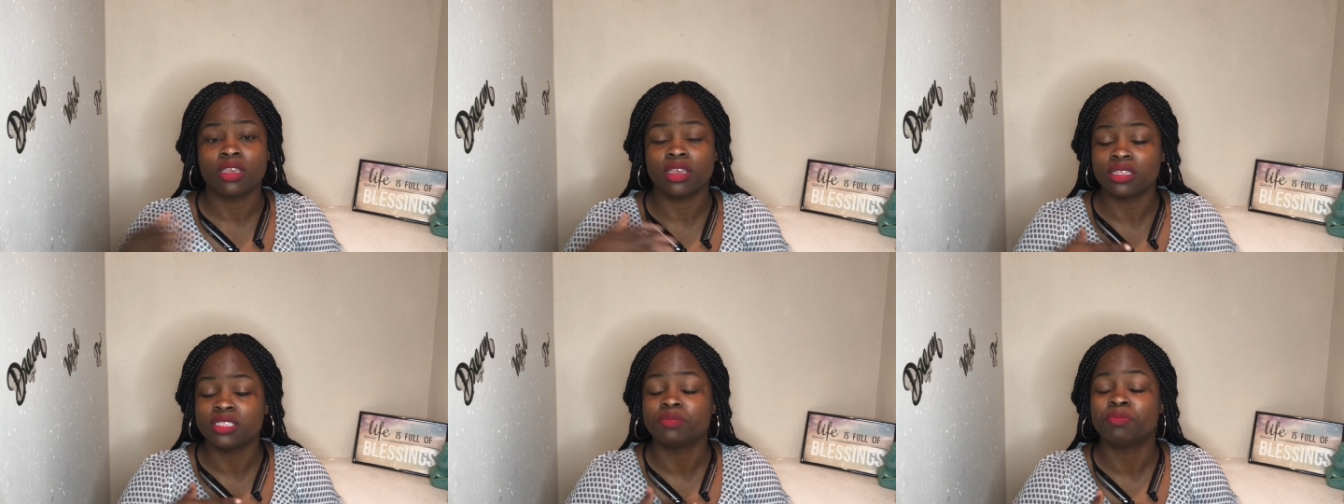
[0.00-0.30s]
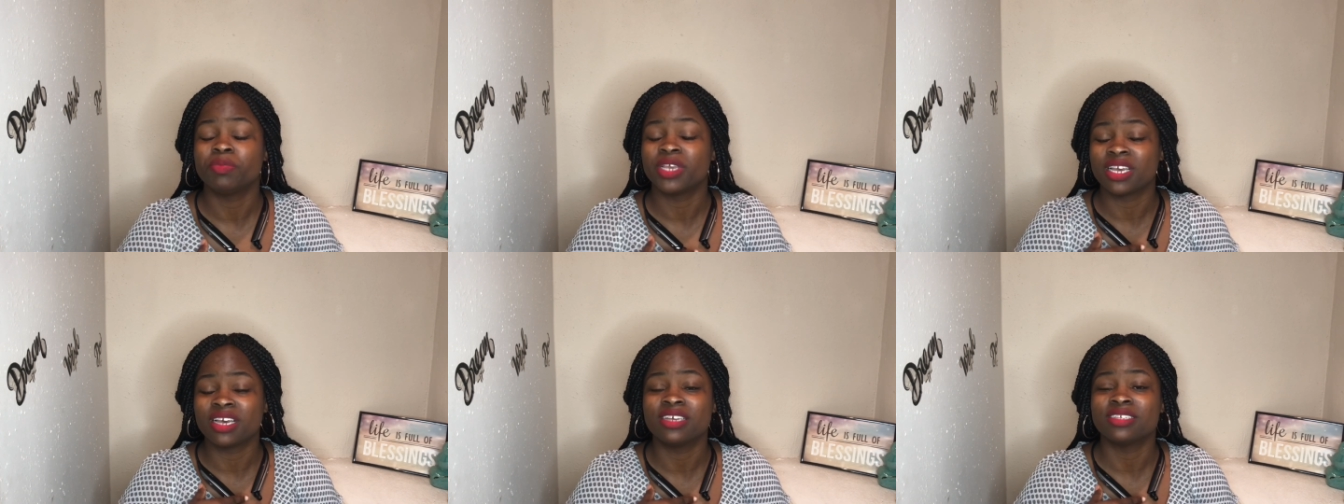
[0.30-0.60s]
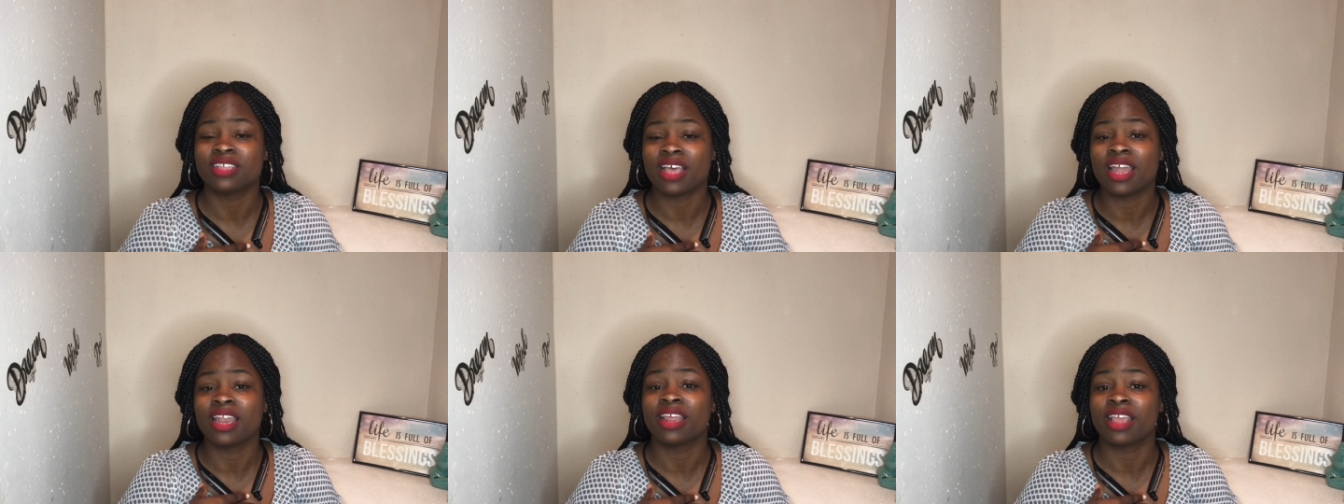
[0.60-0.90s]
it's
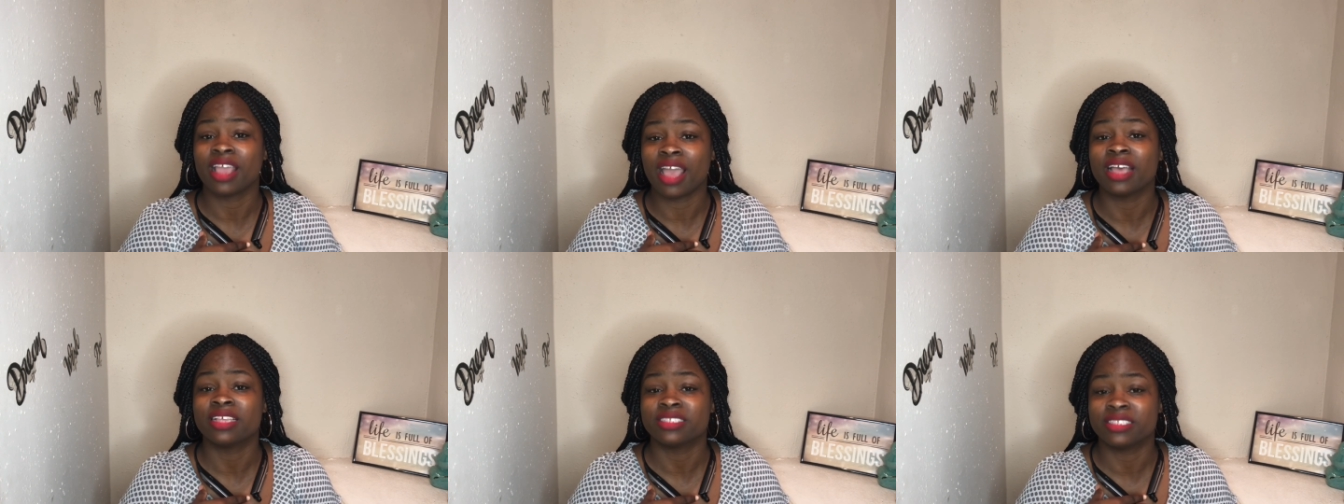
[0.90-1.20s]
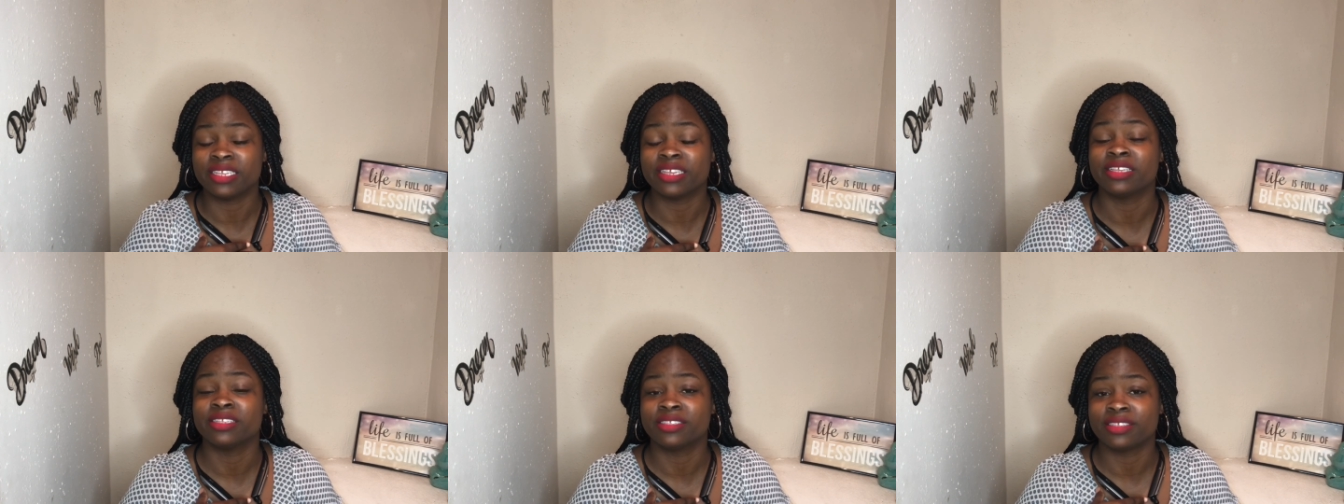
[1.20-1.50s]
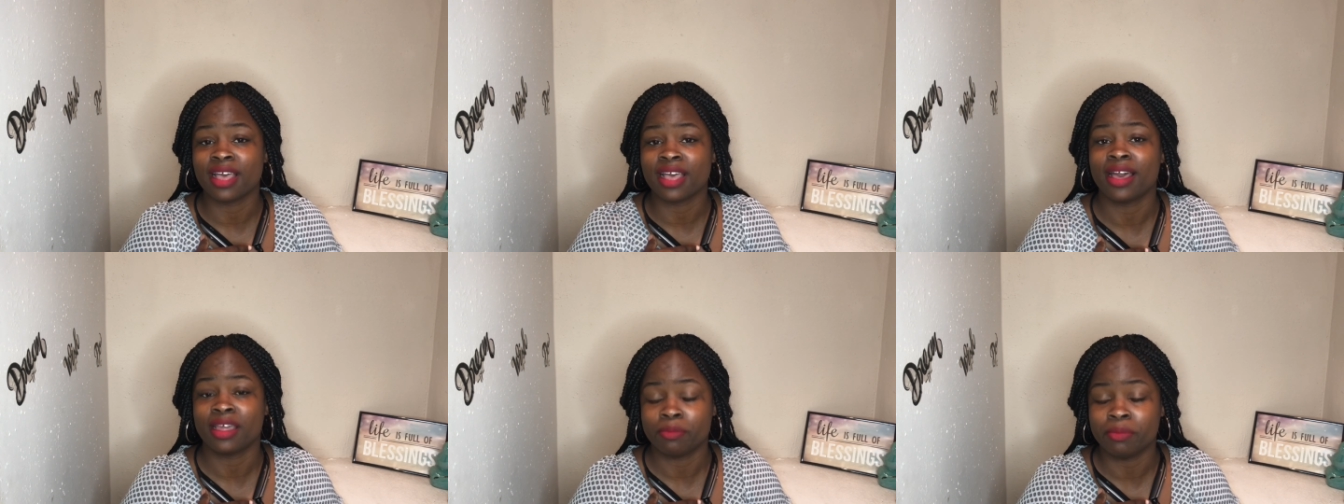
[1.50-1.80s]
because I done got sick and
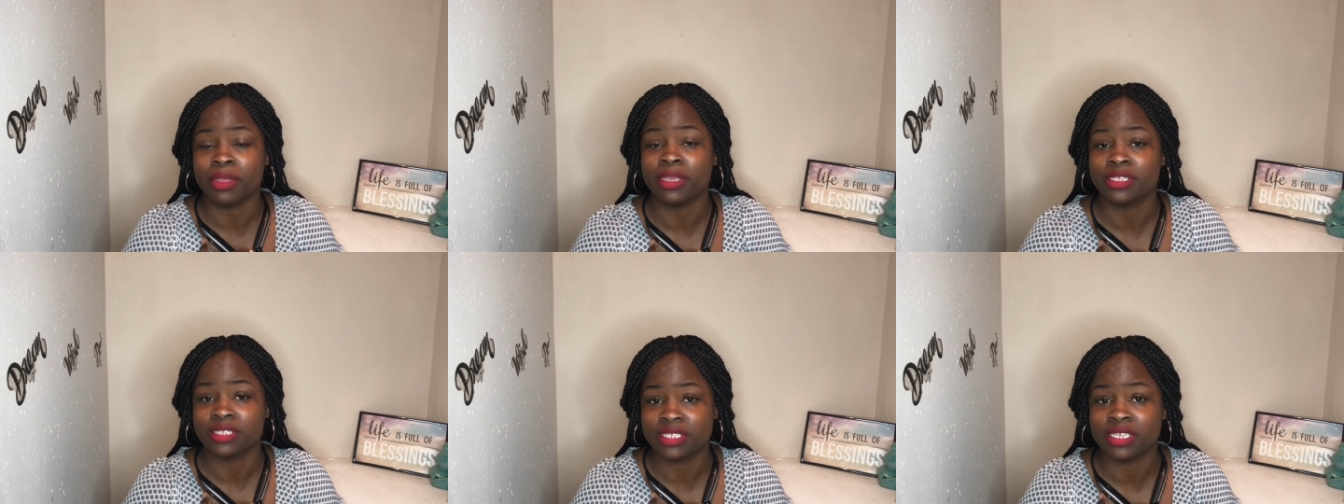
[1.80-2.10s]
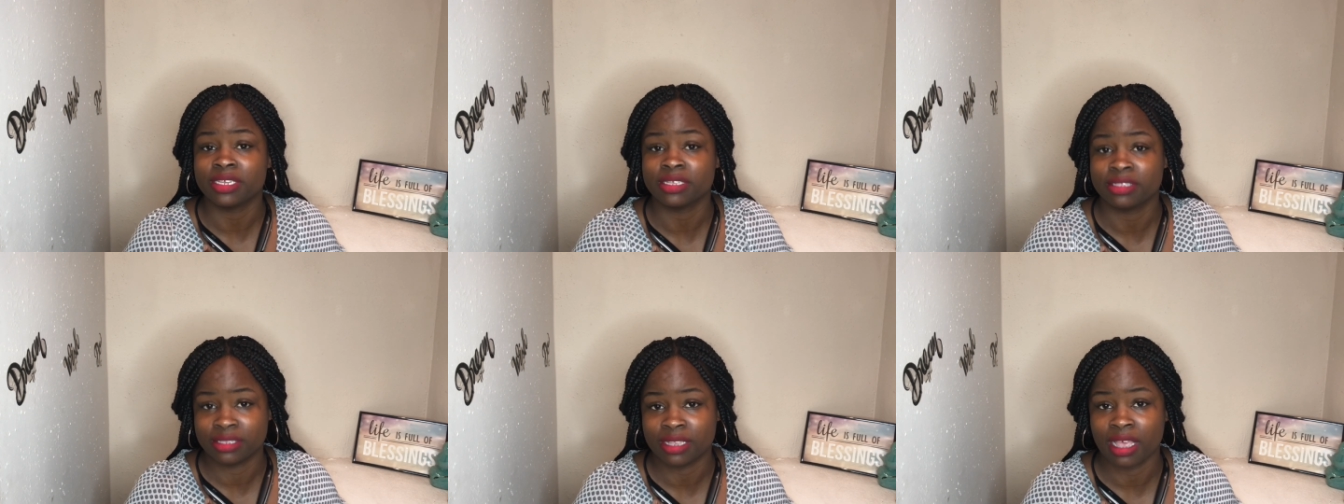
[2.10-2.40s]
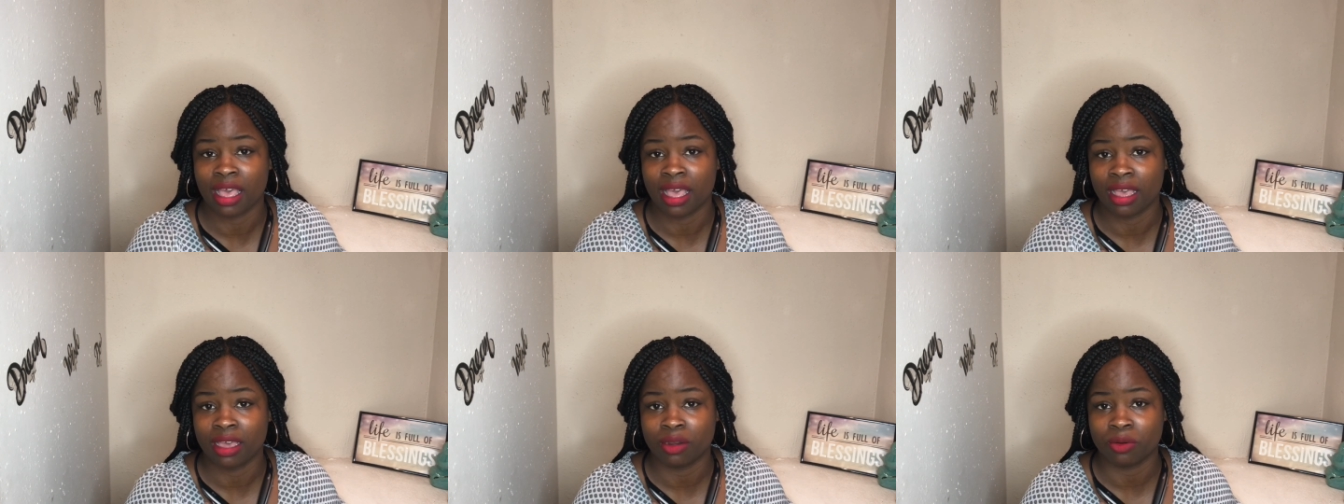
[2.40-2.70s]
tired of being sick and
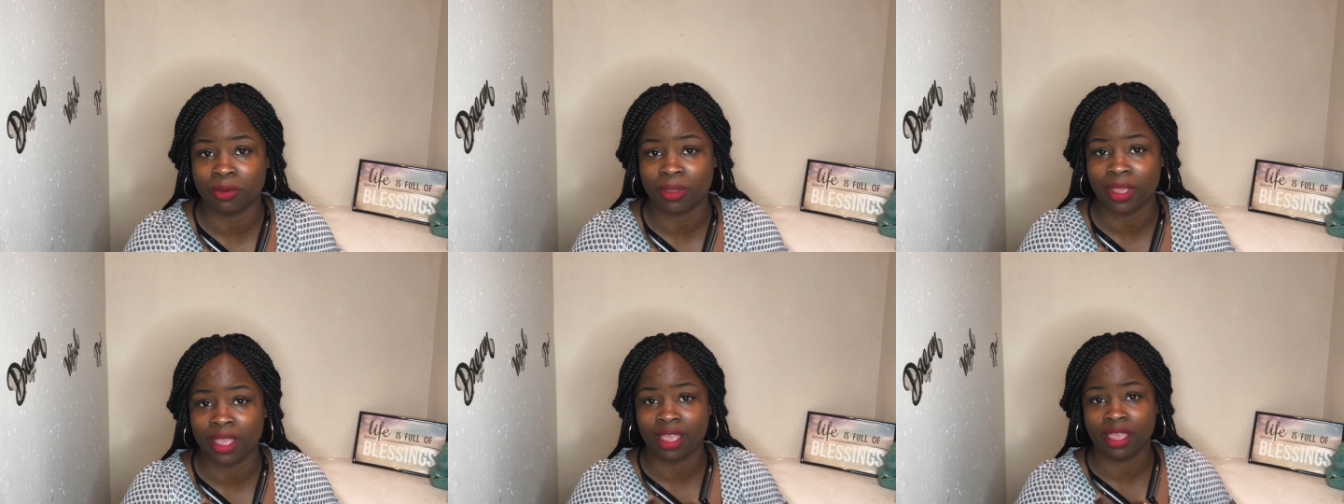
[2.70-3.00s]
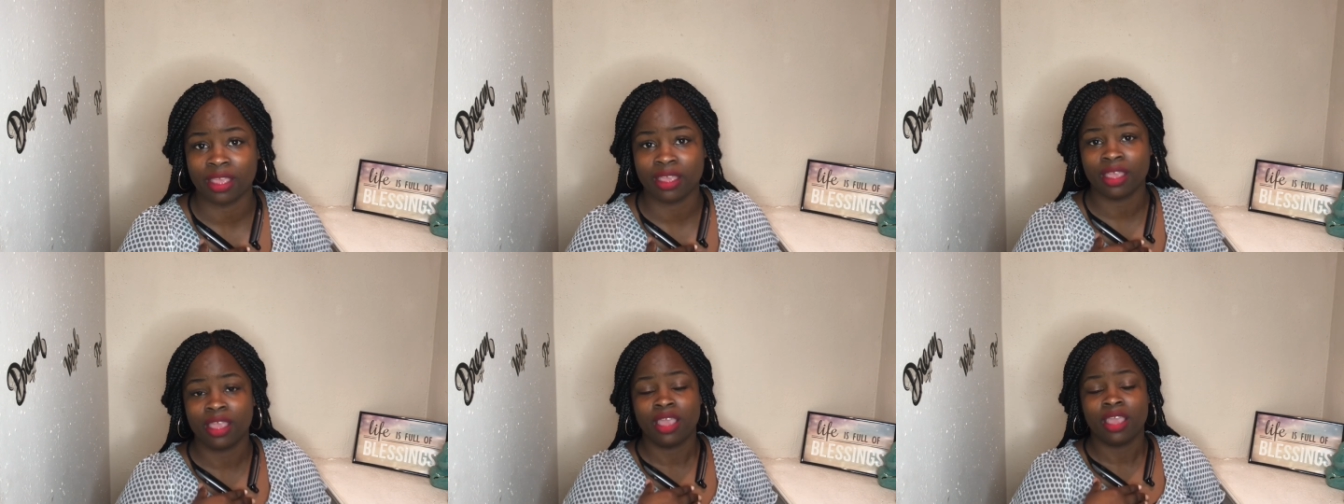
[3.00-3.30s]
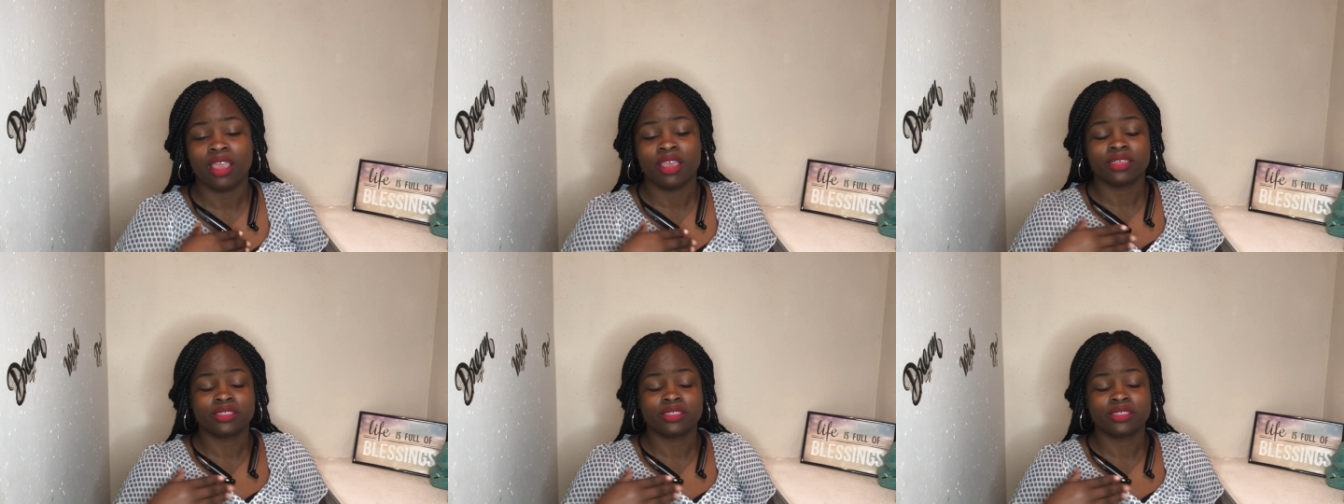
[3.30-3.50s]
tired, okay?